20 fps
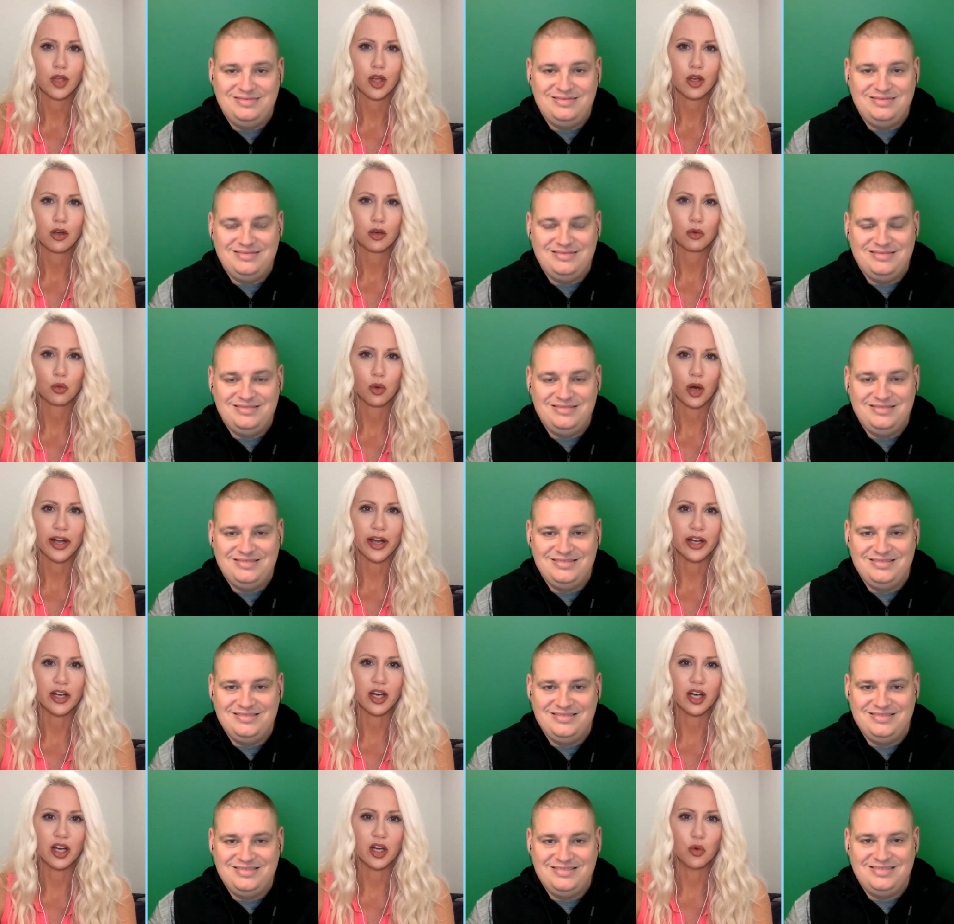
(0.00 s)
Speaker 1: Right.
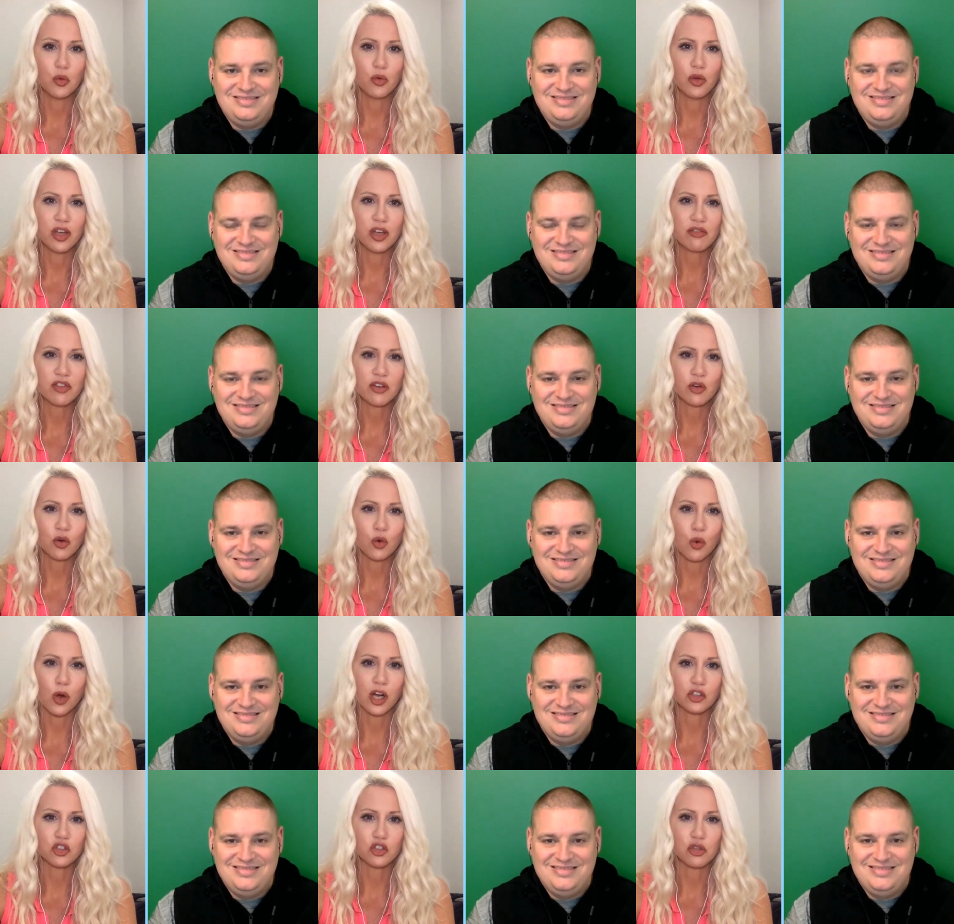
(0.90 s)
If you ever
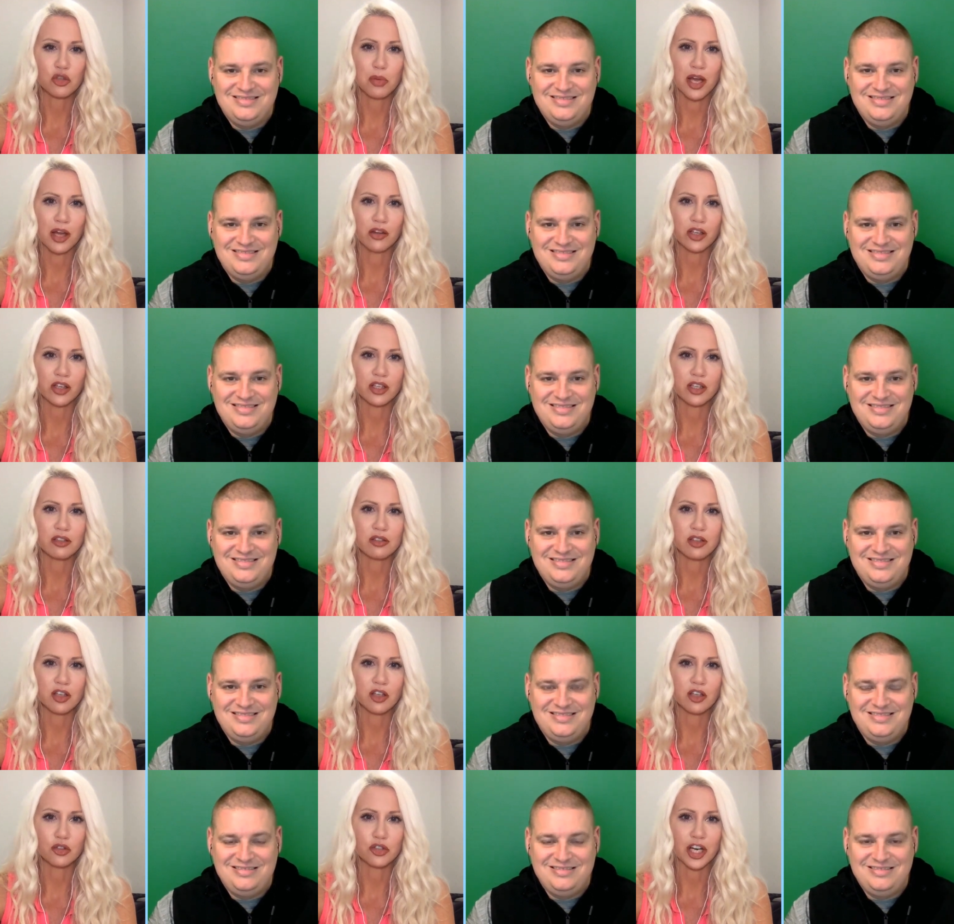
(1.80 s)
watch the Pelicans,
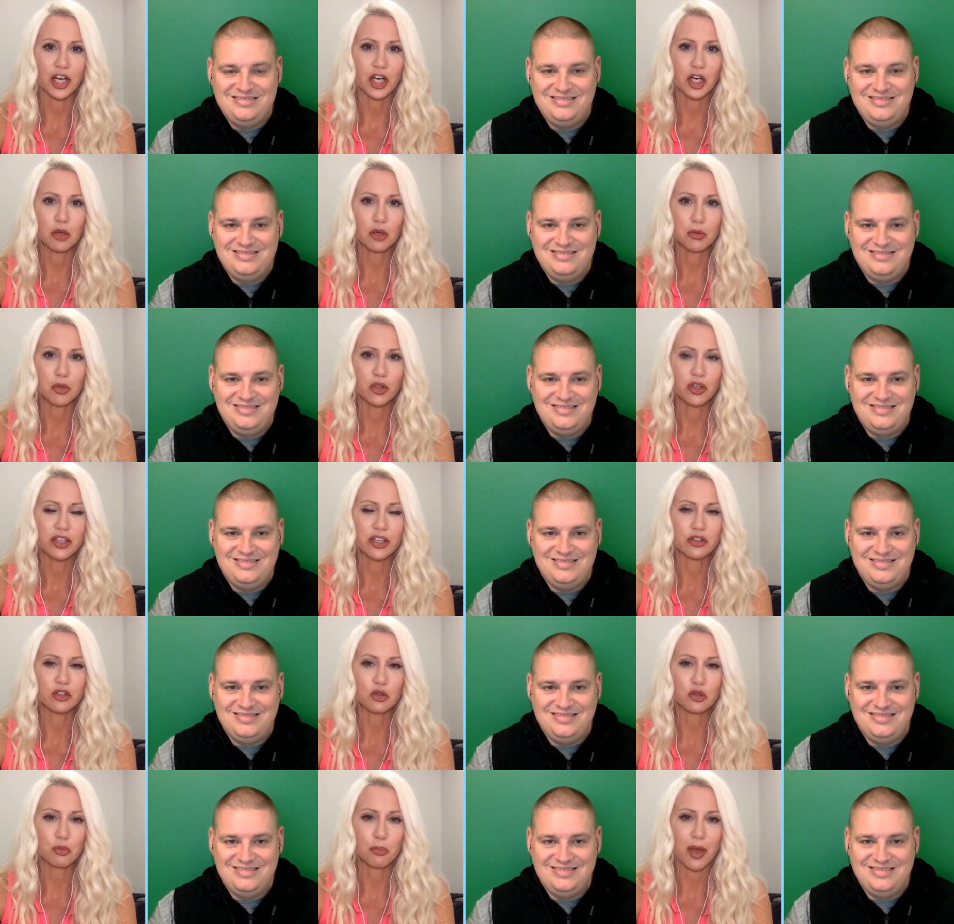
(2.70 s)
they're terrible at
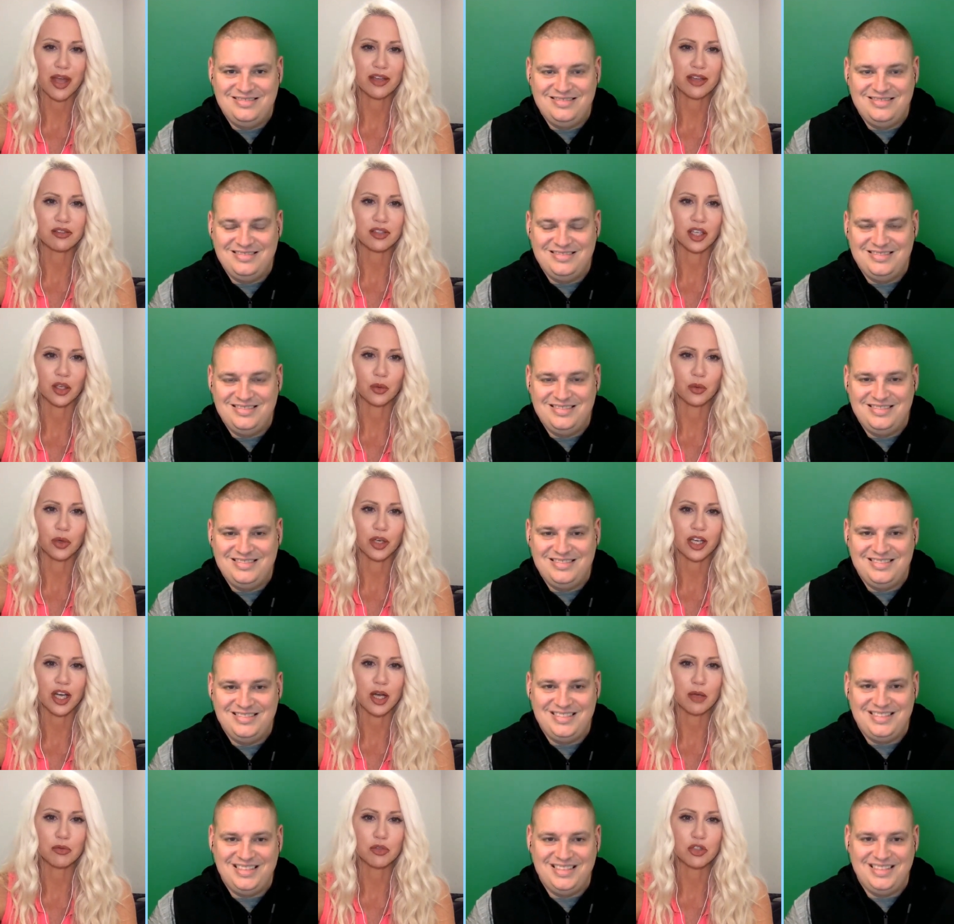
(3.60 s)
spacing when it
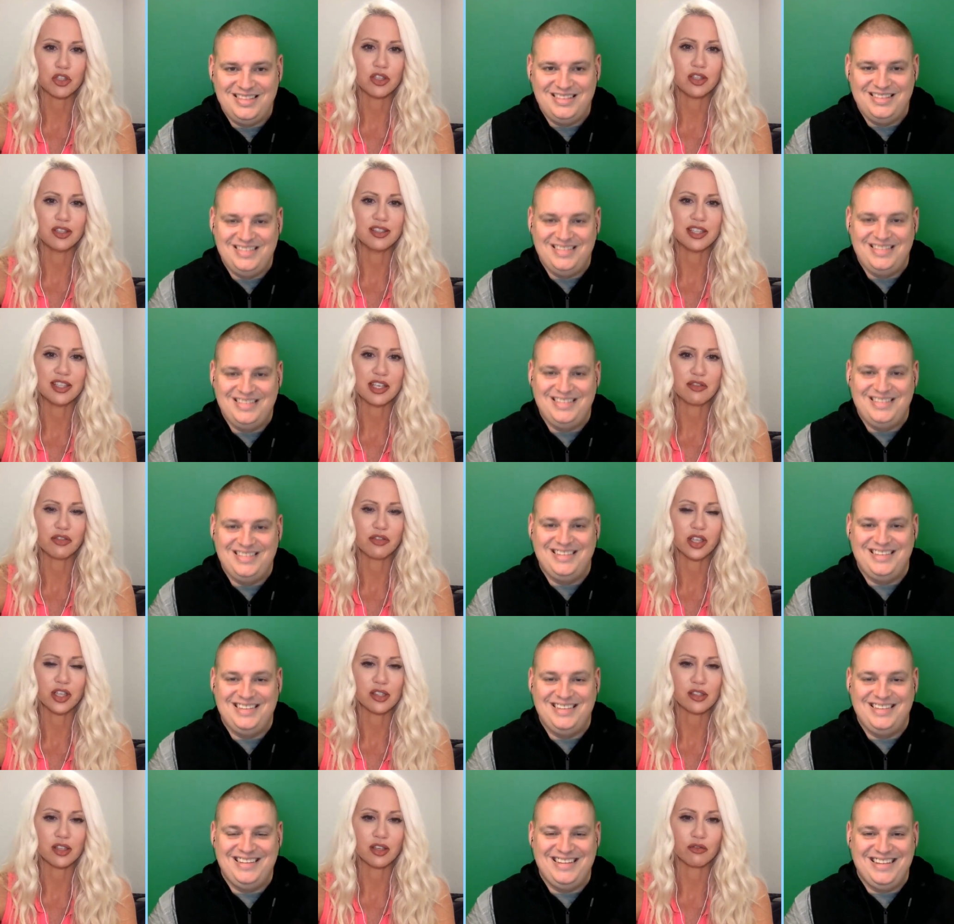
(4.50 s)
comes to the
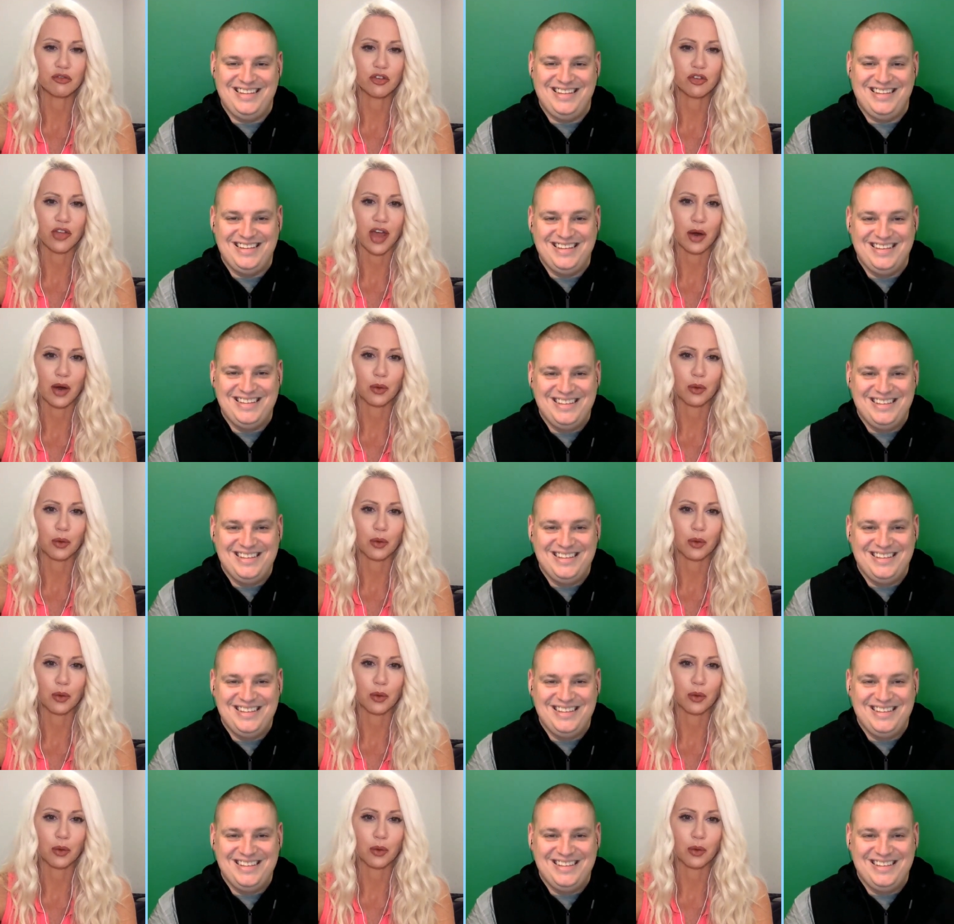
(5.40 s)
defense. And for that